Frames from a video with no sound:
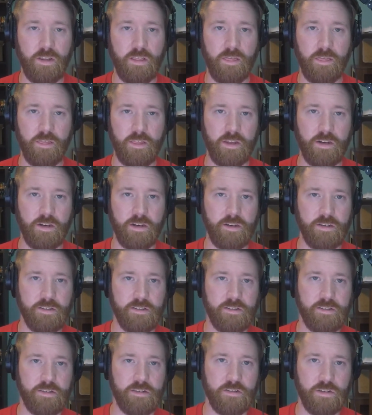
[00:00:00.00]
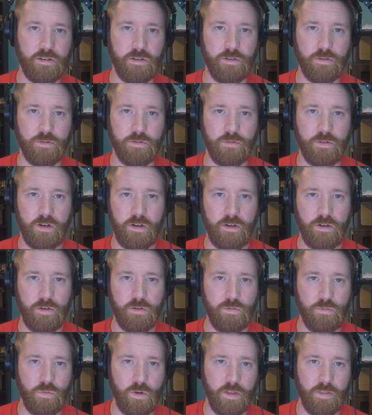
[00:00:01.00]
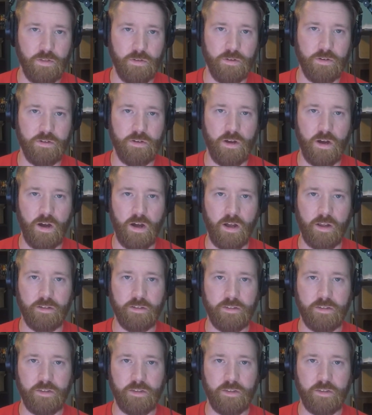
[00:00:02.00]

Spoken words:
than it is to know whether or not